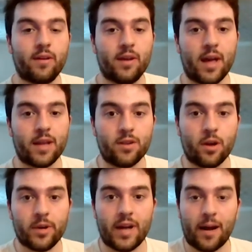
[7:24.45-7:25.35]
And you know
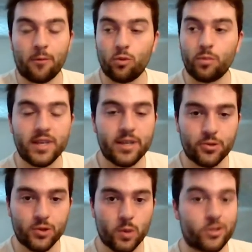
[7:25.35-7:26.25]
what? I will be here
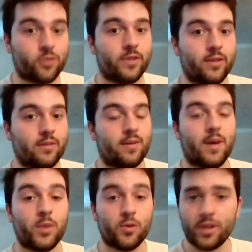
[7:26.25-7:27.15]
to observe it and
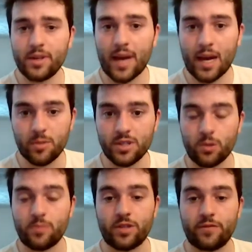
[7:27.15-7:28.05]
be really happy to
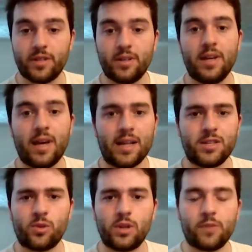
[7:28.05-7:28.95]
observe it and to
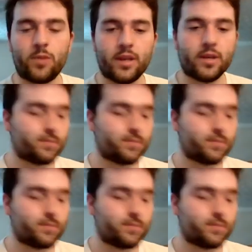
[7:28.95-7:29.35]
relate with it.